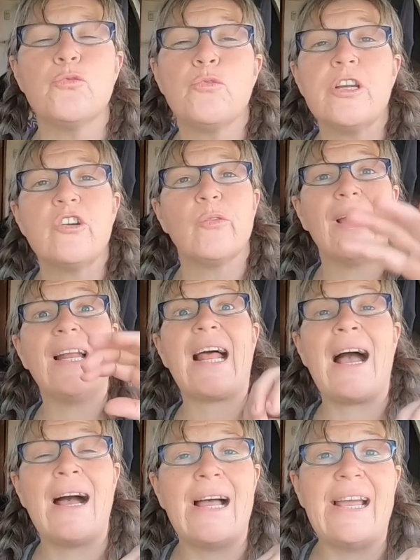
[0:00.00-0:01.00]
regret
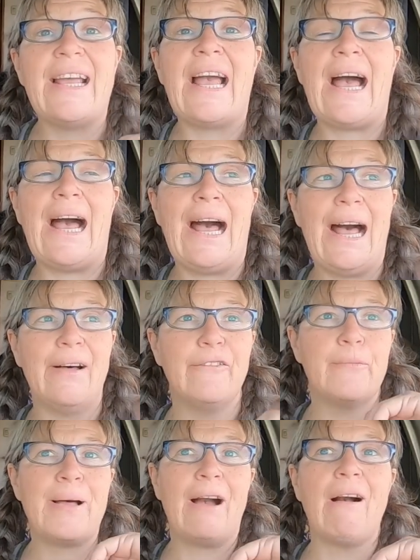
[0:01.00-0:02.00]
I have
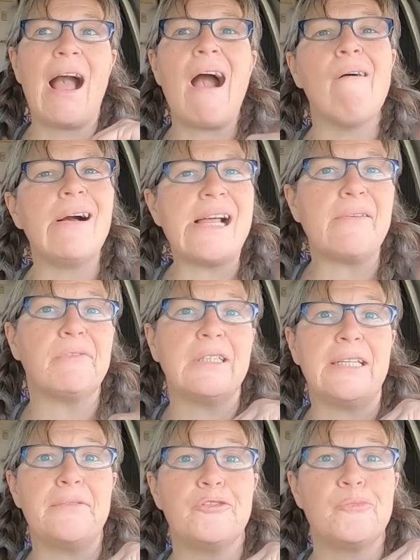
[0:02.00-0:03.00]
about how I have
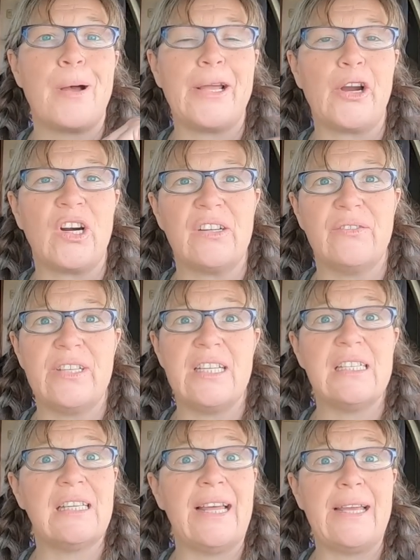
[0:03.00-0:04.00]
lived my
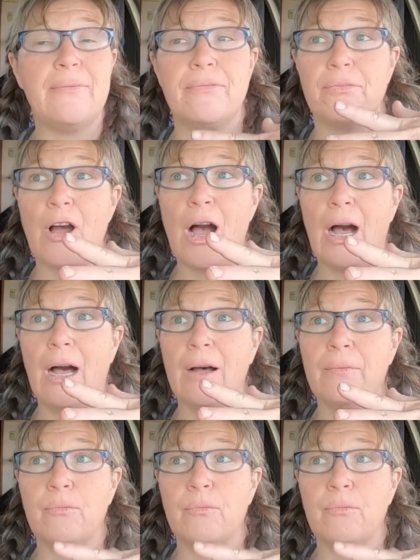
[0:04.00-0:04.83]
RV life uh,